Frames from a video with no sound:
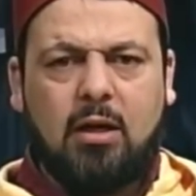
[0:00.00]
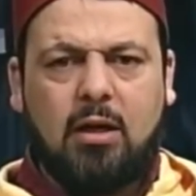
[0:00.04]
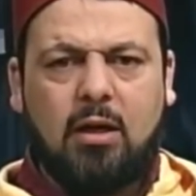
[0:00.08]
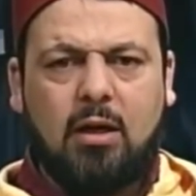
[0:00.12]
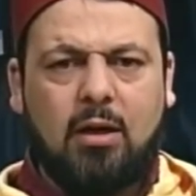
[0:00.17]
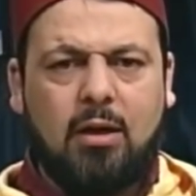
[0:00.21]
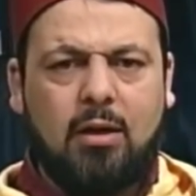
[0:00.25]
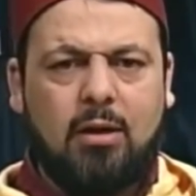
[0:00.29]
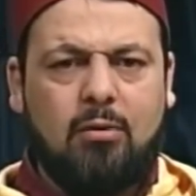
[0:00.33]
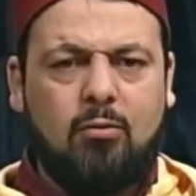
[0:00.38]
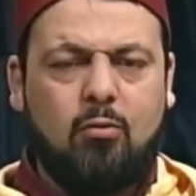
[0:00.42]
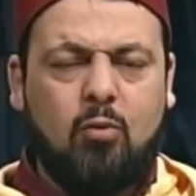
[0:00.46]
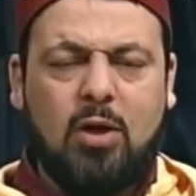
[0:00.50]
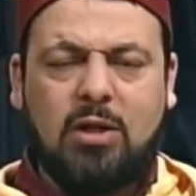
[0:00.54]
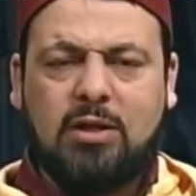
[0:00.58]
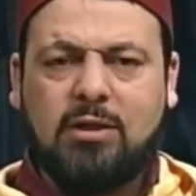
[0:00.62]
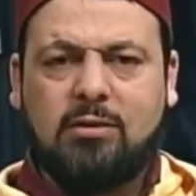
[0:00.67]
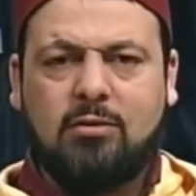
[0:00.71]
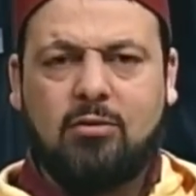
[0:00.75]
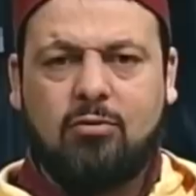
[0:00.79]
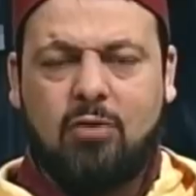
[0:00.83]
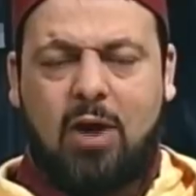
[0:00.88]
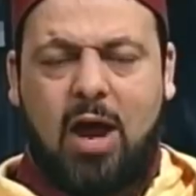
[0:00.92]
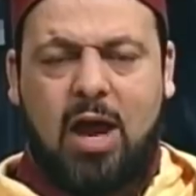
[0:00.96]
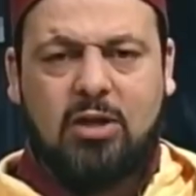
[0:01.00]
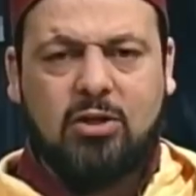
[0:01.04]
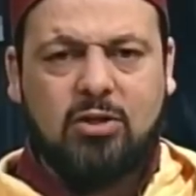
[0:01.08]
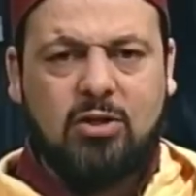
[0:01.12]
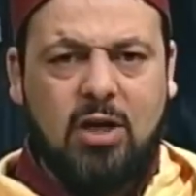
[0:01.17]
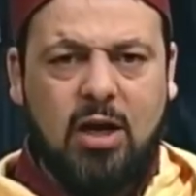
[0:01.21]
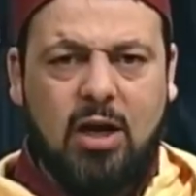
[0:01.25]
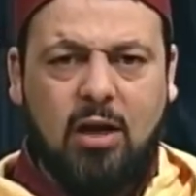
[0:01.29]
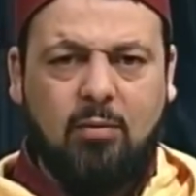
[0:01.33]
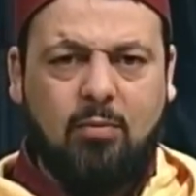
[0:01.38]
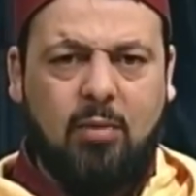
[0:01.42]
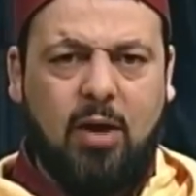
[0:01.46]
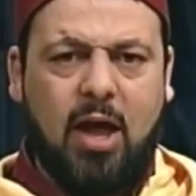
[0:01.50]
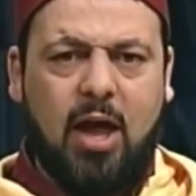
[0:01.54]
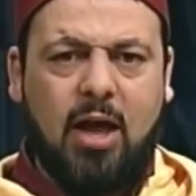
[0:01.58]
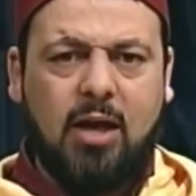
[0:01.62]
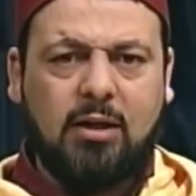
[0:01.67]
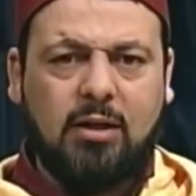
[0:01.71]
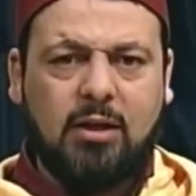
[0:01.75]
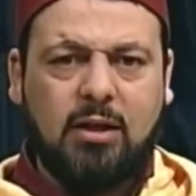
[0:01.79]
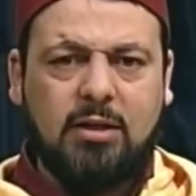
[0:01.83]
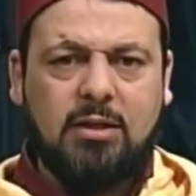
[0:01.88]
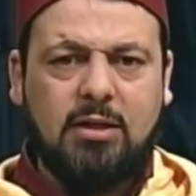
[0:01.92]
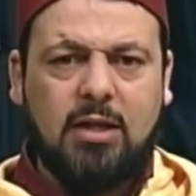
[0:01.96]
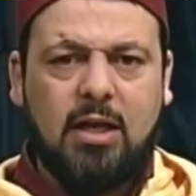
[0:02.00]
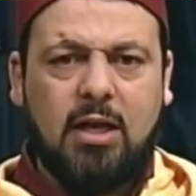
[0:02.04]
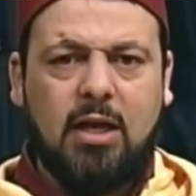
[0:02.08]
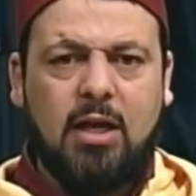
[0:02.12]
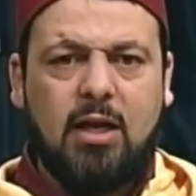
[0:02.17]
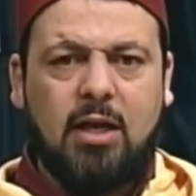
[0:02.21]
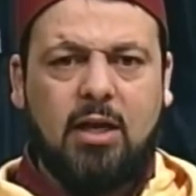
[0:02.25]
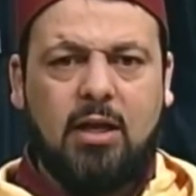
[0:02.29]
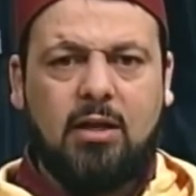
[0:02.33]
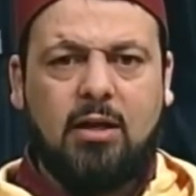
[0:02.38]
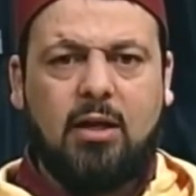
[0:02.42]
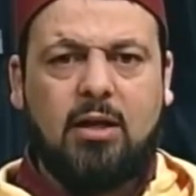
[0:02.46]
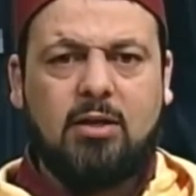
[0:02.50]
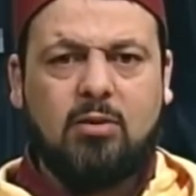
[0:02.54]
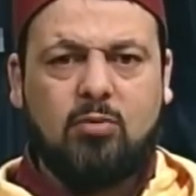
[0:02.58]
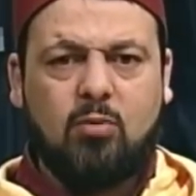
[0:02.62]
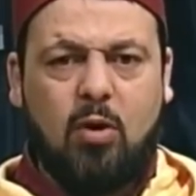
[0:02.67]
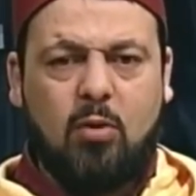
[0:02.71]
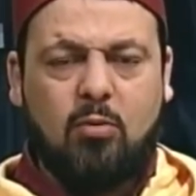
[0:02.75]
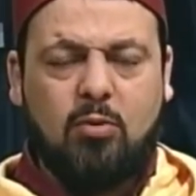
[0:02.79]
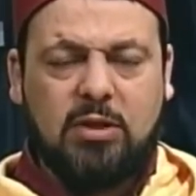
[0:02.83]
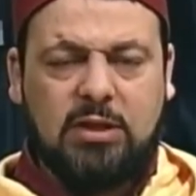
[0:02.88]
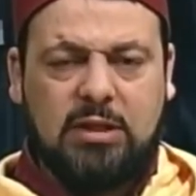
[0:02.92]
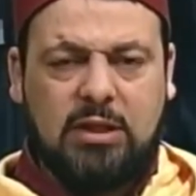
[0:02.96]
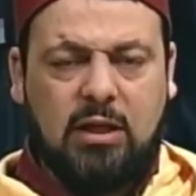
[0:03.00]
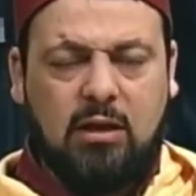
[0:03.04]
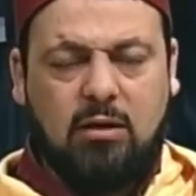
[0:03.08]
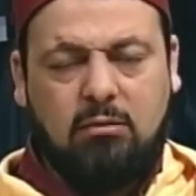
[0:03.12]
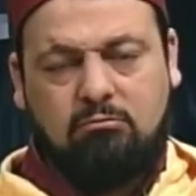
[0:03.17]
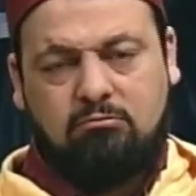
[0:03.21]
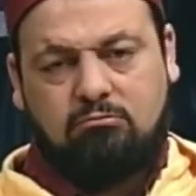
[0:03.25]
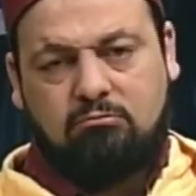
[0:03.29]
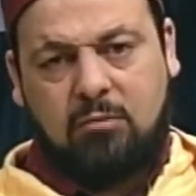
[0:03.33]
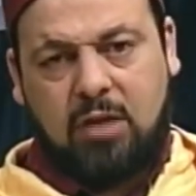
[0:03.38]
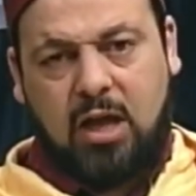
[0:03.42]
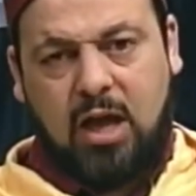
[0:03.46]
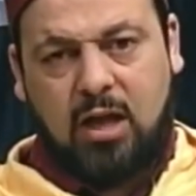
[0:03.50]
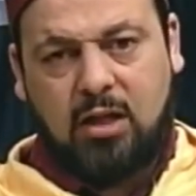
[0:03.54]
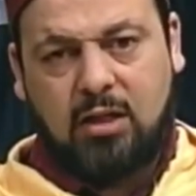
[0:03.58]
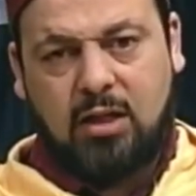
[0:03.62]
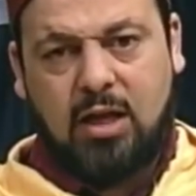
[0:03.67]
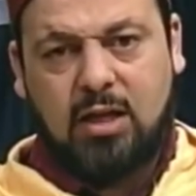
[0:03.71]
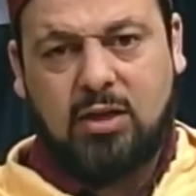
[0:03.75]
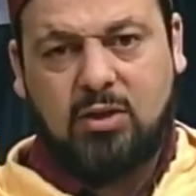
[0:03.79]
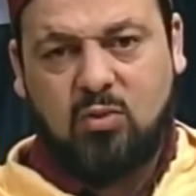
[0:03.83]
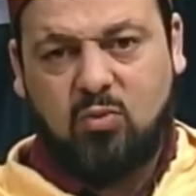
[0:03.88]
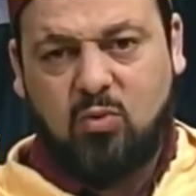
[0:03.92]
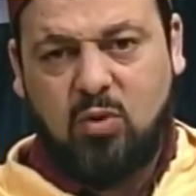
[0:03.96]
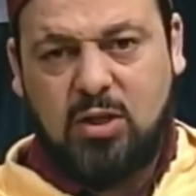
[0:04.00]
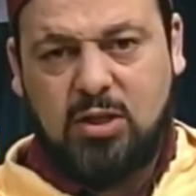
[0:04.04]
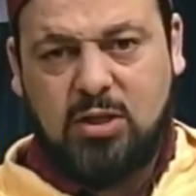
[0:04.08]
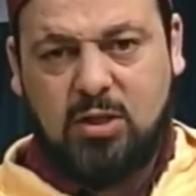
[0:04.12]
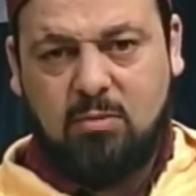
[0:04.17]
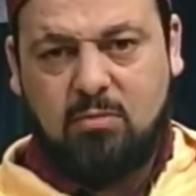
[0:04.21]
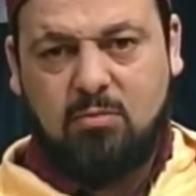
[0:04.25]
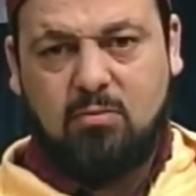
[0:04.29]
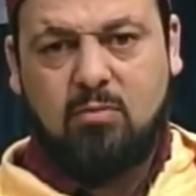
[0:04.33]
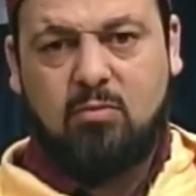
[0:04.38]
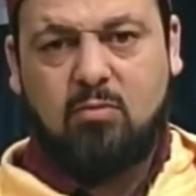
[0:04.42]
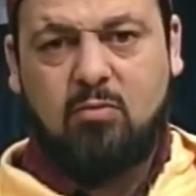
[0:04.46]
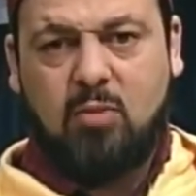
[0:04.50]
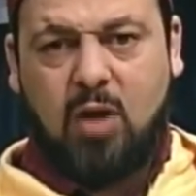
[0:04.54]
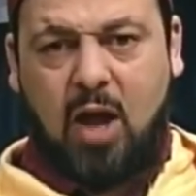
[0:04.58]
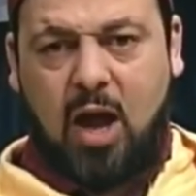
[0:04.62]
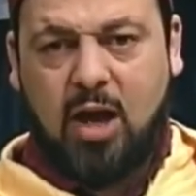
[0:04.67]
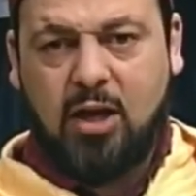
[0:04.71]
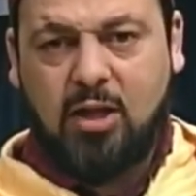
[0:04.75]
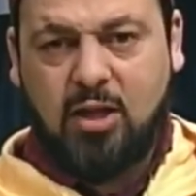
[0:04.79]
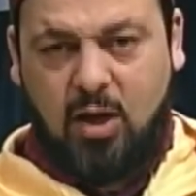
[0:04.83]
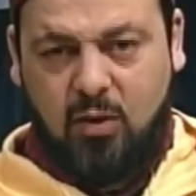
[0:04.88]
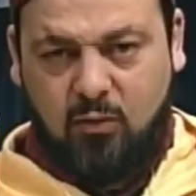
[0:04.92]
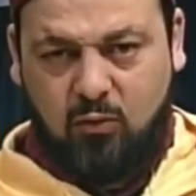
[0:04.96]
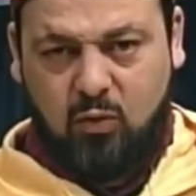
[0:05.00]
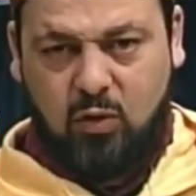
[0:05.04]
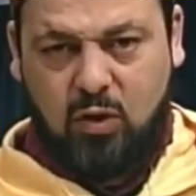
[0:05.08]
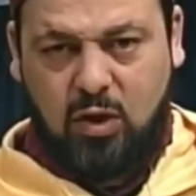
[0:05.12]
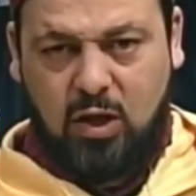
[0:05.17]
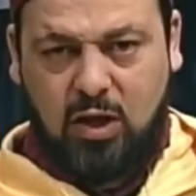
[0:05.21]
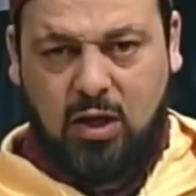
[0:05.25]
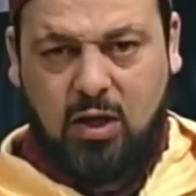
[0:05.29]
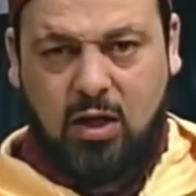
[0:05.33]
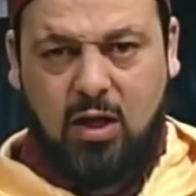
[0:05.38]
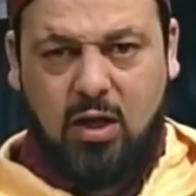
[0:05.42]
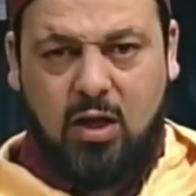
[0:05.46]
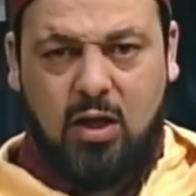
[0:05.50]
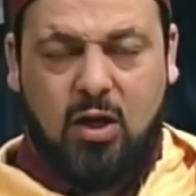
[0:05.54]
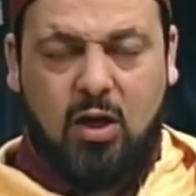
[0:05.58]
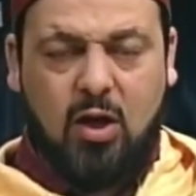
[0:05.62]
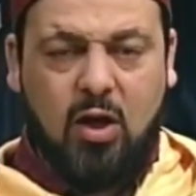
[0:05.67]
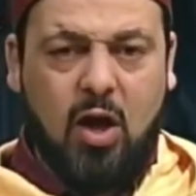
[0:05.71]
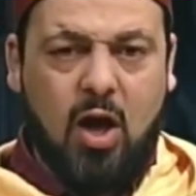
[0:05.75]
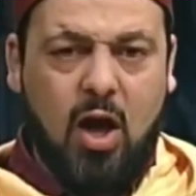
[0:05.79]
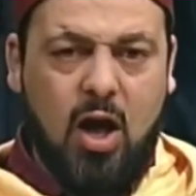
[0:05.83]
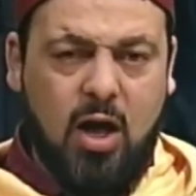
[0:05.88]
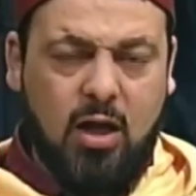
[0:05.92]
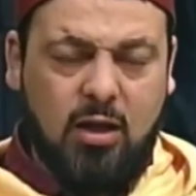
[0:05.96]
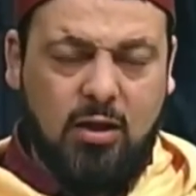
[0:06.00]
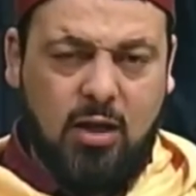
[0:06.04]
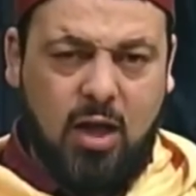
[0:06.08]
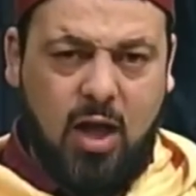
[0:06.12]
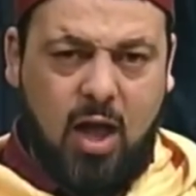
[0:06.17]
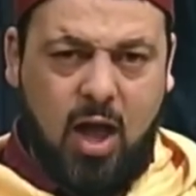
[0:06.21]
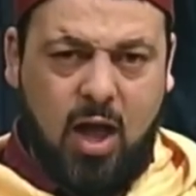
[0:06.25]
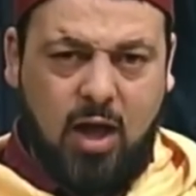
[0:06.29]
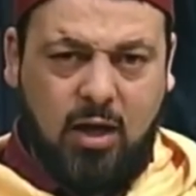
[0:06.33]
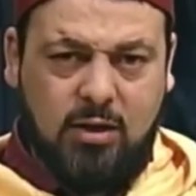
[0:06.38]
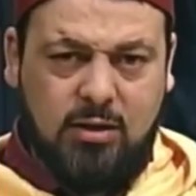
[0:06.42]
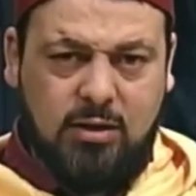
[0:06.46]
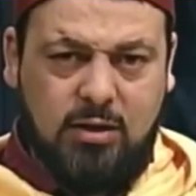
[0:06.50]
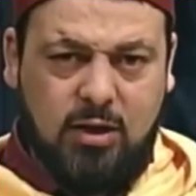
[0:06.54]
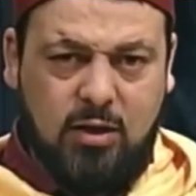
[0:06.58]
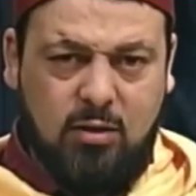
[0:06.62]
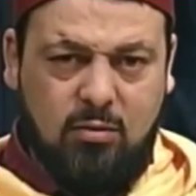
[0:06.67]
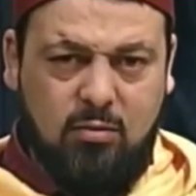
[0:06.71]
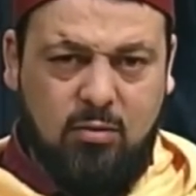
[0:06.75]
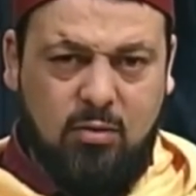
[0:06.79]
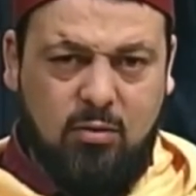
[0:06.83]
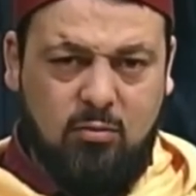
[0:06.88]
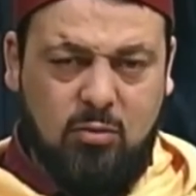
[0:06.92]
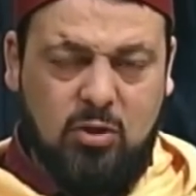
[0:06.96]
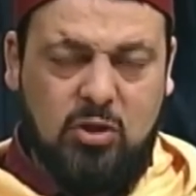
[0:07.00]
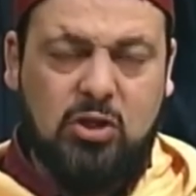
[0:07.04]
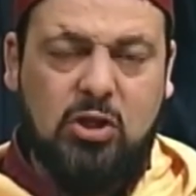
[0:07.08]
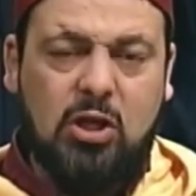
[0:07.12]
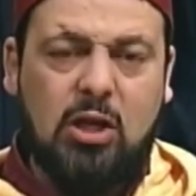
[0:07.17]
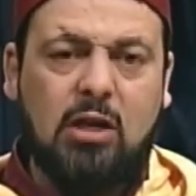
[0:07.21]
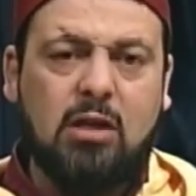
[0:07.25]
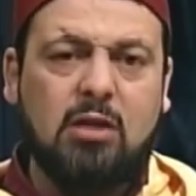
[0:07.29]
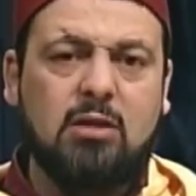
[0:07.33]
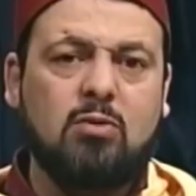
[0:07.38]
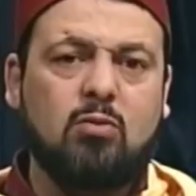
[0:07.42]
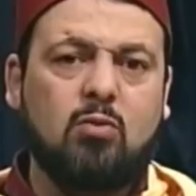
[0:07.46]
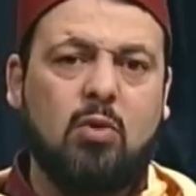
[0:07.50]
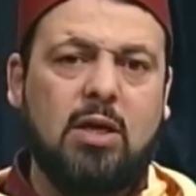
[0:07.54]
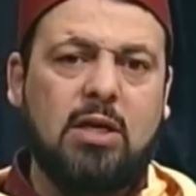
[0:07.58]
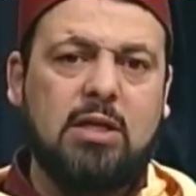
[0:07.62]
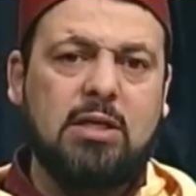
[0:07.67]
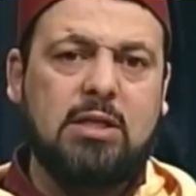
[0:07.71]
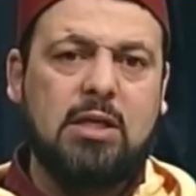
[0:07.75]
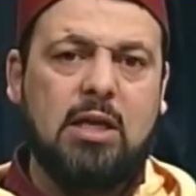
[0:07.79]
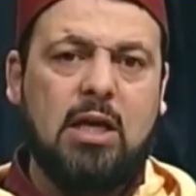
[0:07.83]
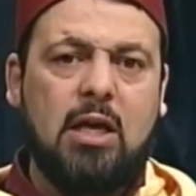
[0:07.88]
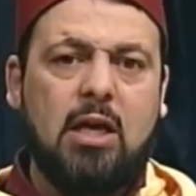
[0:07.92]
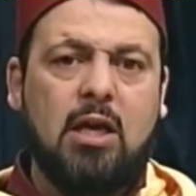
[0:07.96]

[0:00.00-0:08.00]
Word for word: Uh, what's the rationale behind it? And that is why we say God has a wisdom behind everything. God acts in mysterious ways.